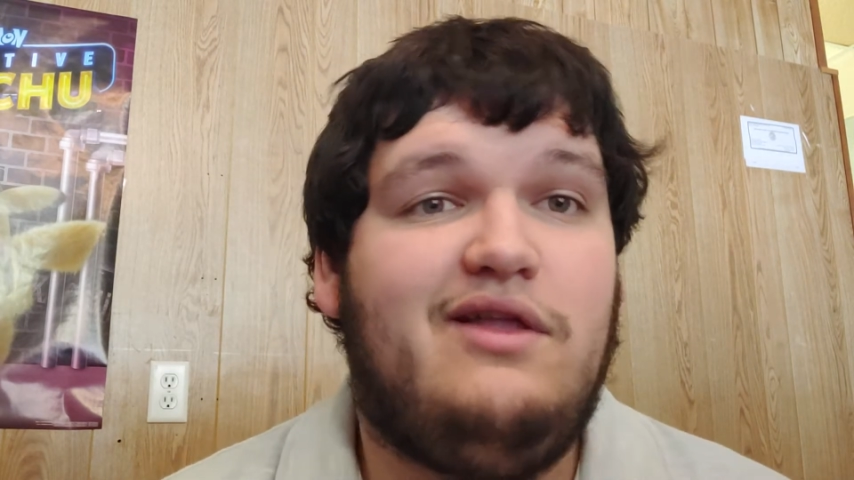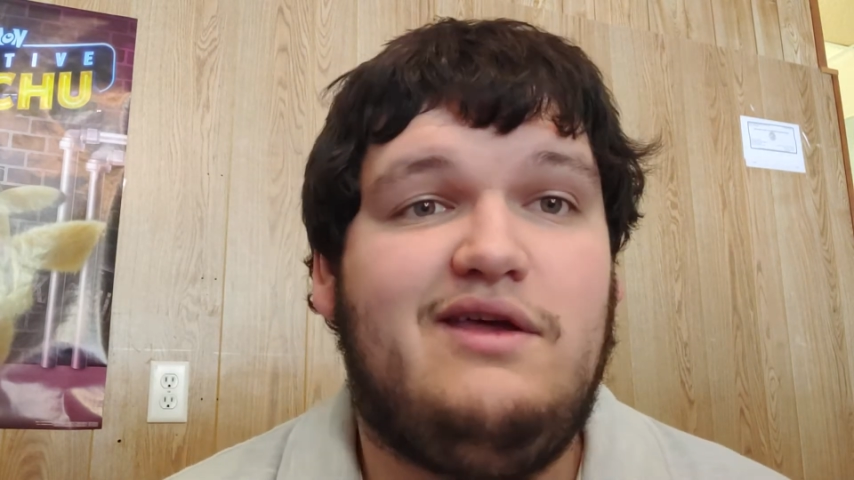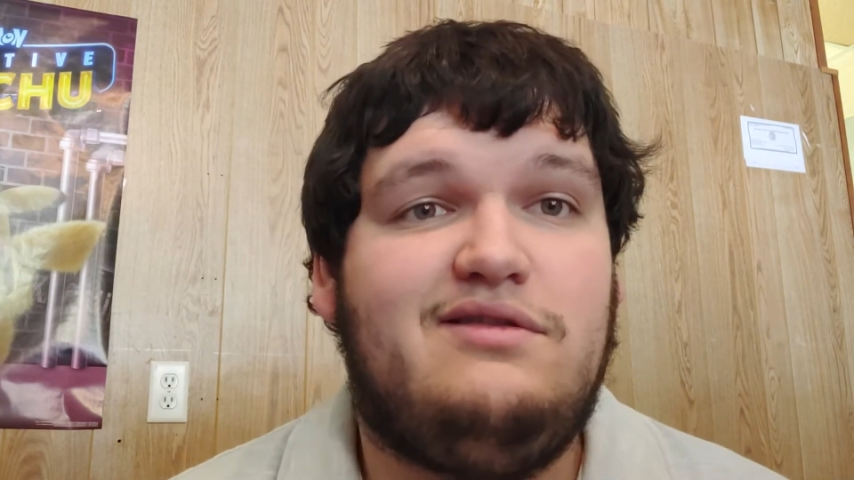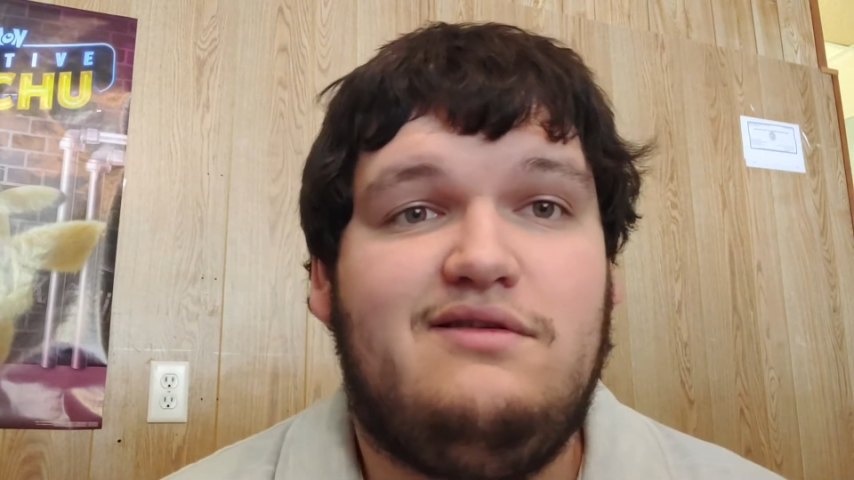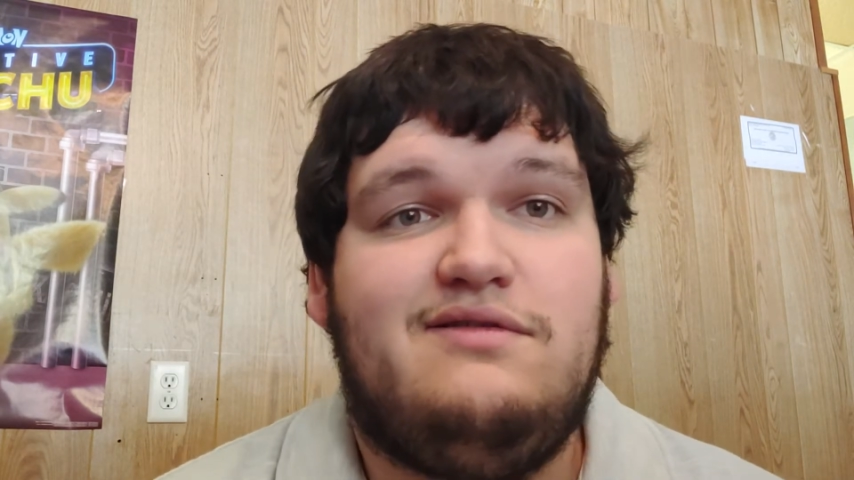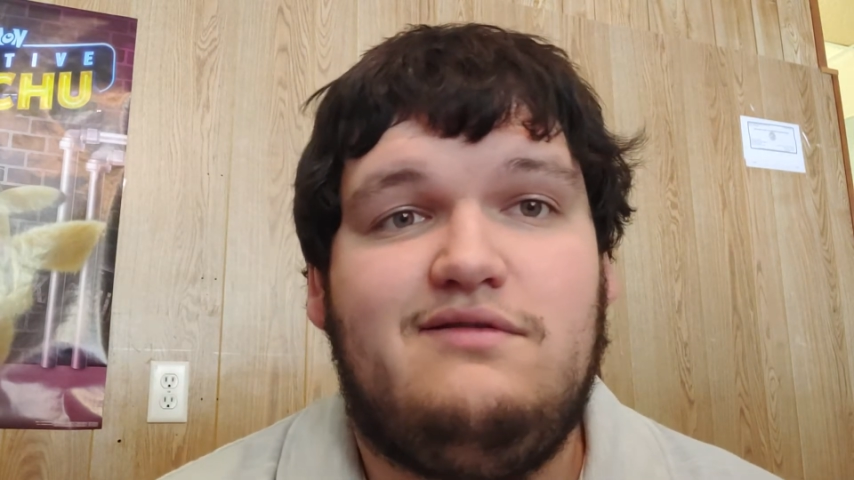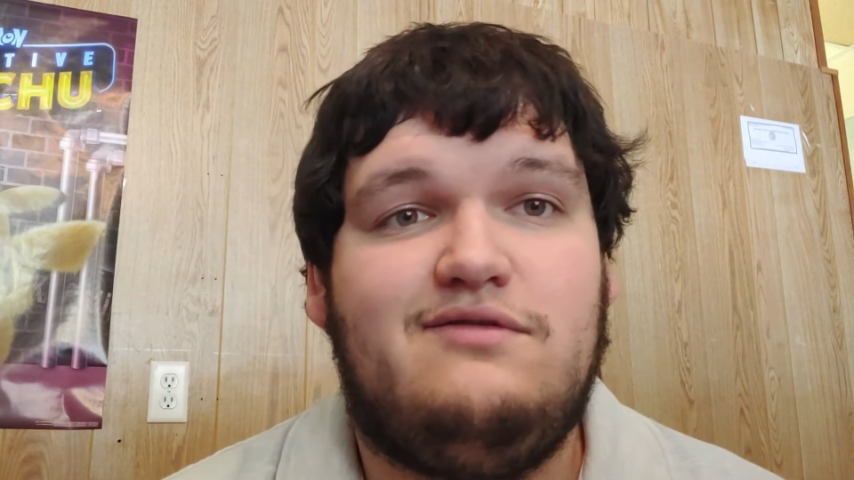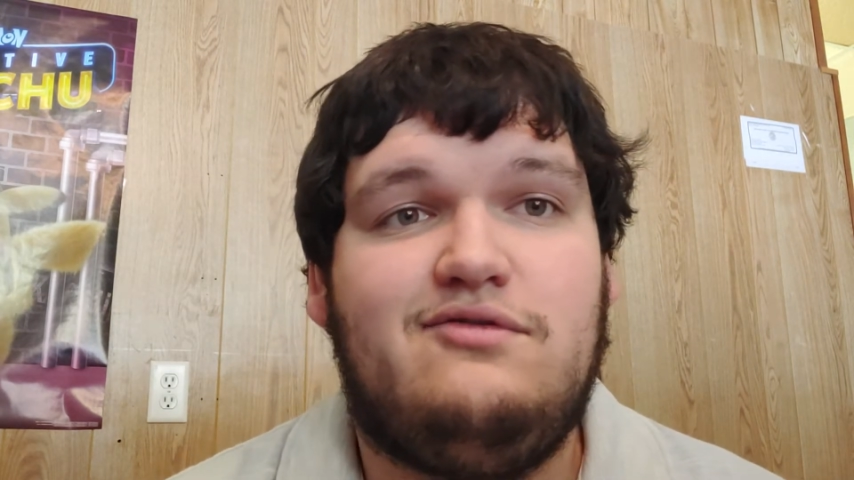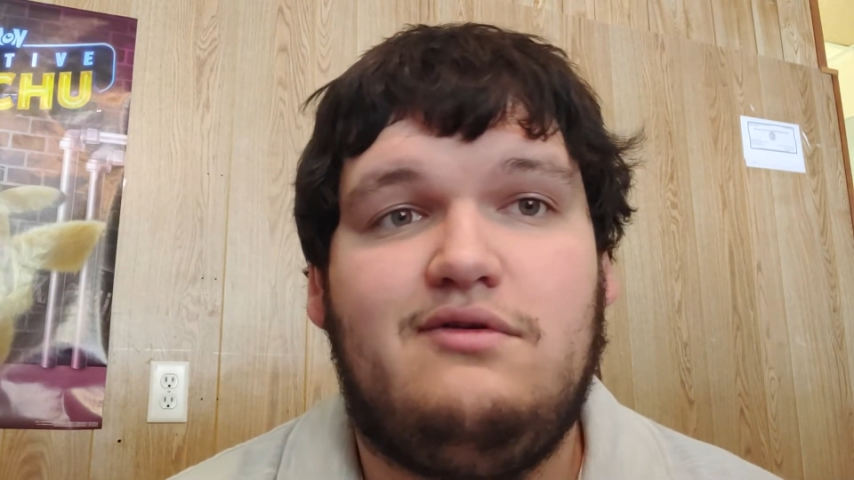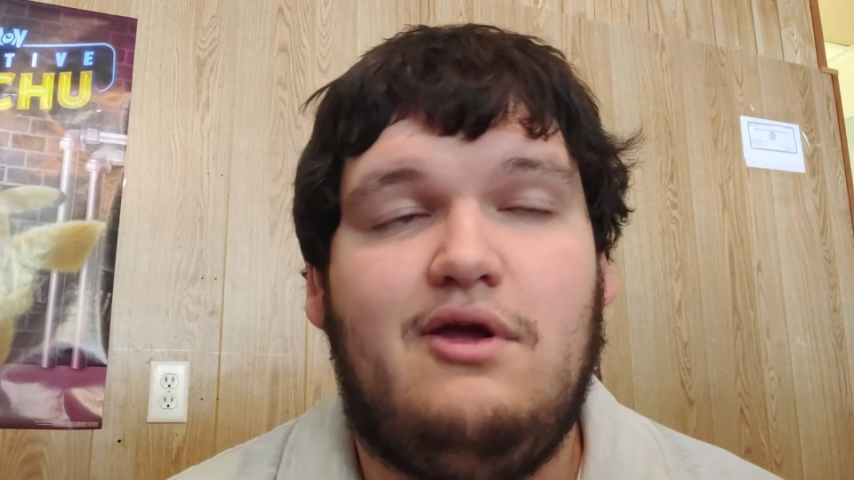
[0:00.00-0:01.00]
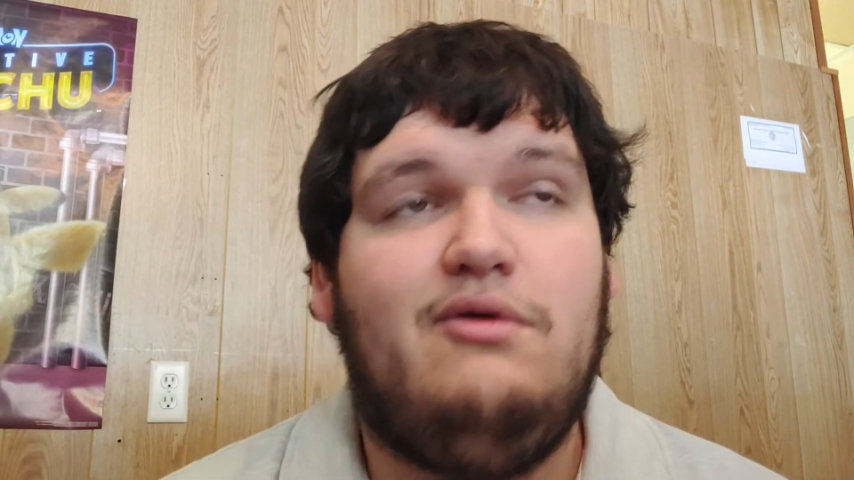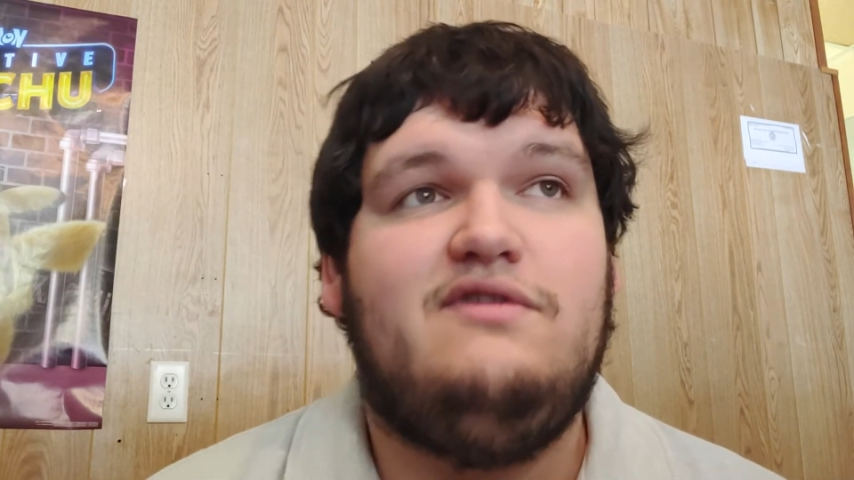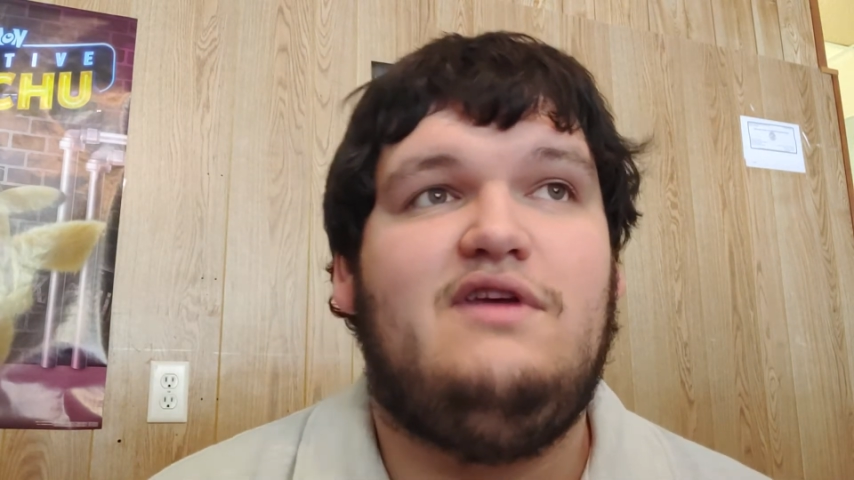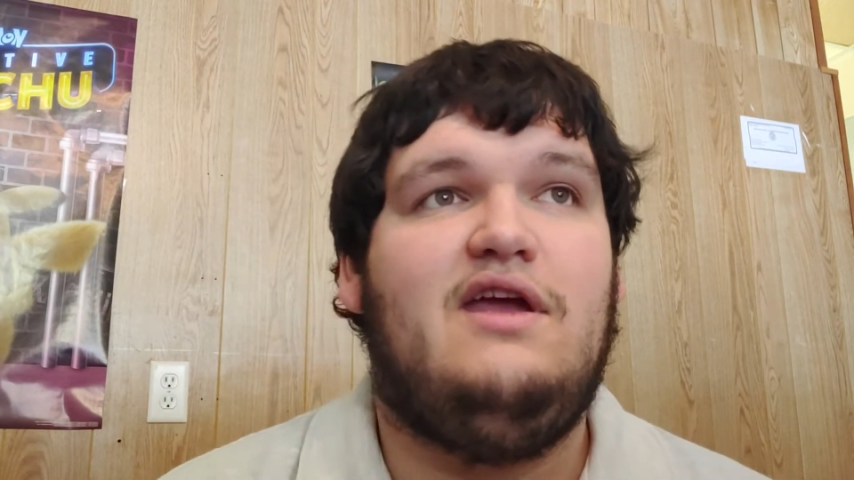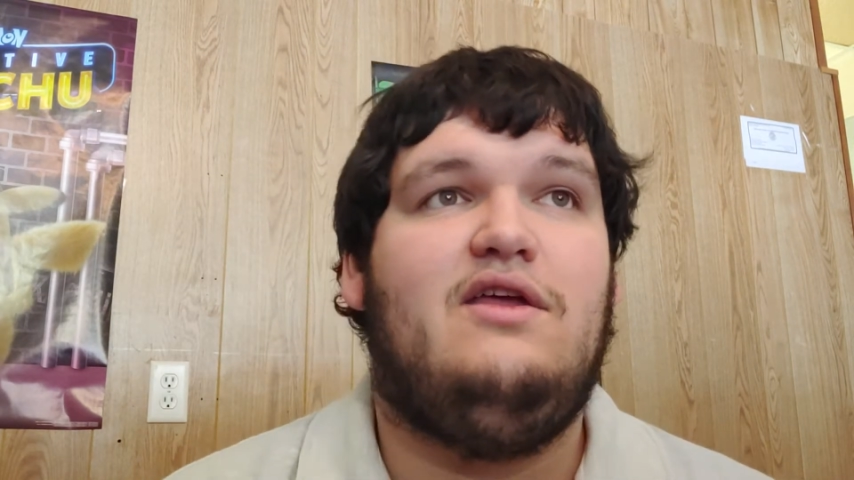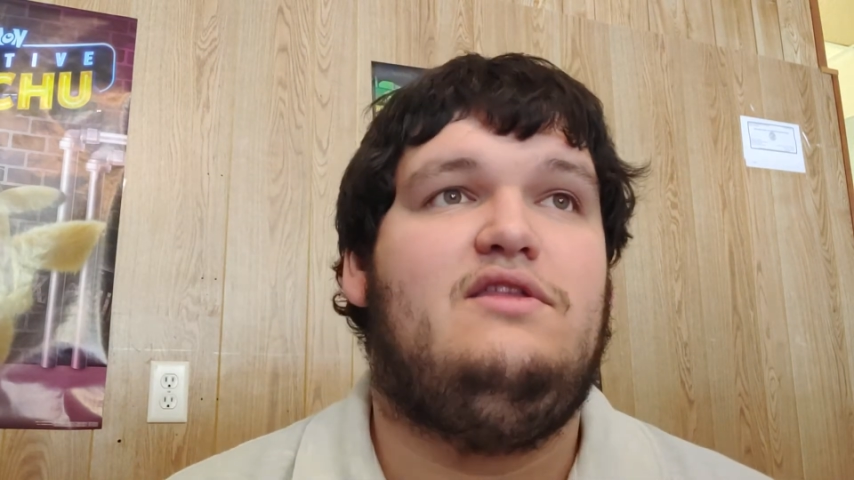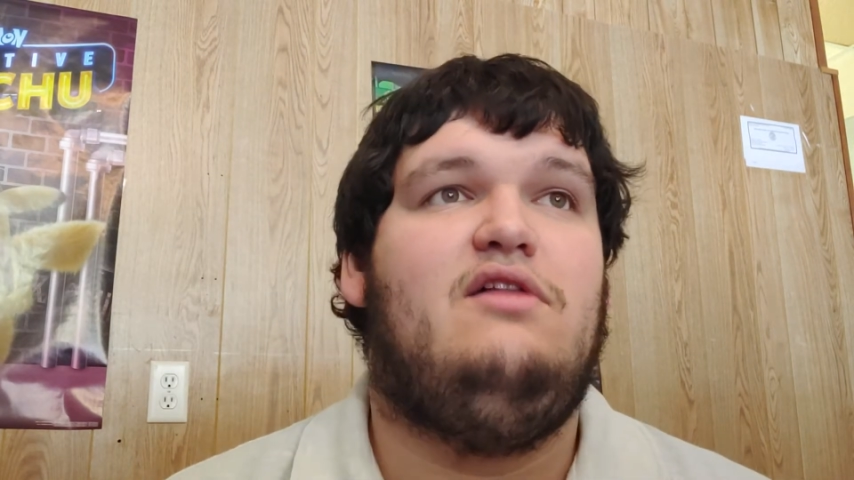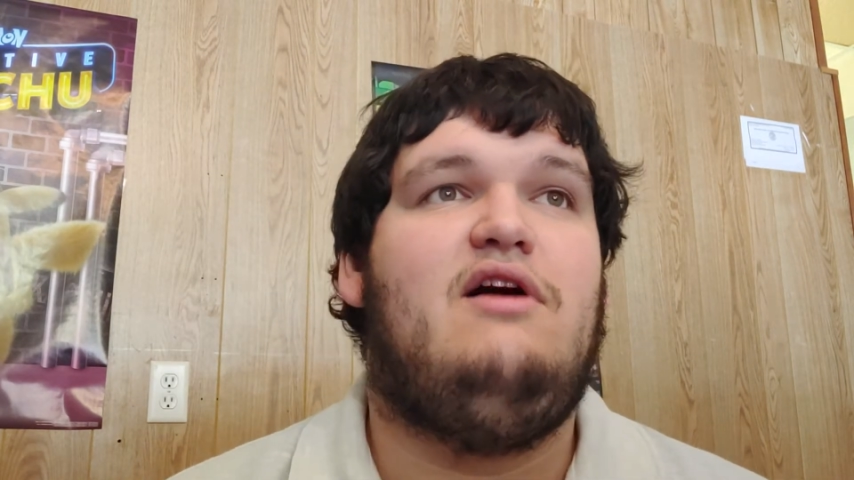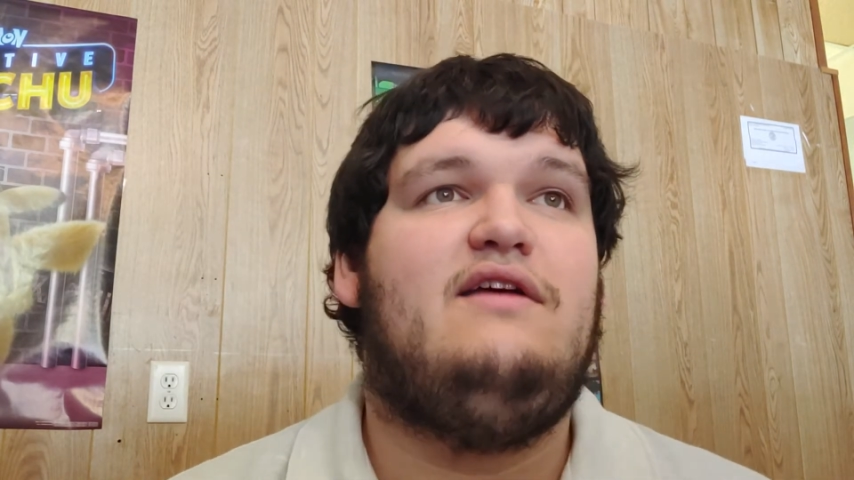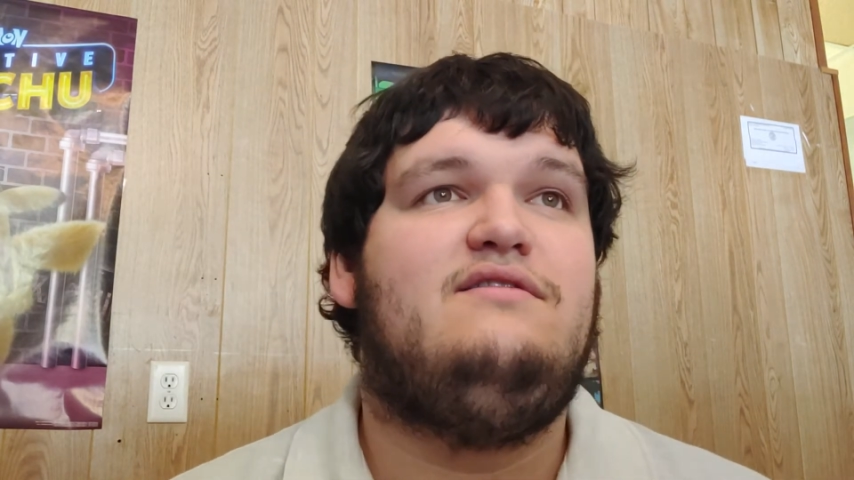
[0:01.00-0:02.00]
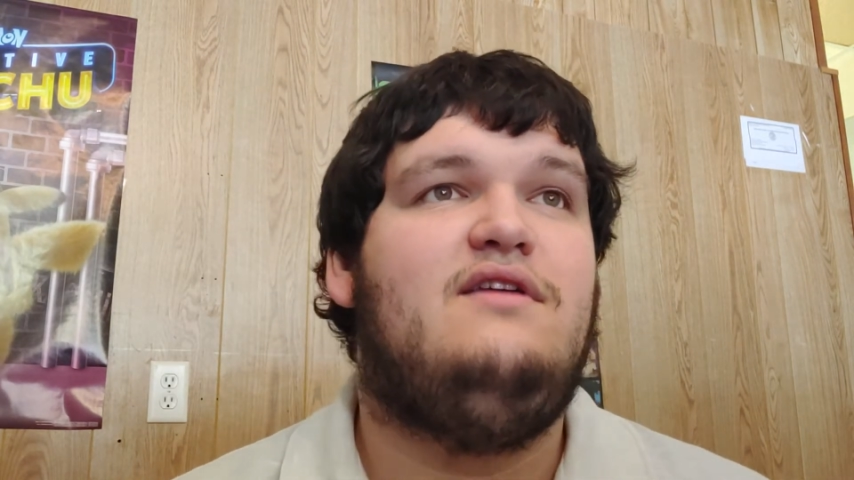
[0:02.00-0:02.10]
Like, this is true. They always say it, like they last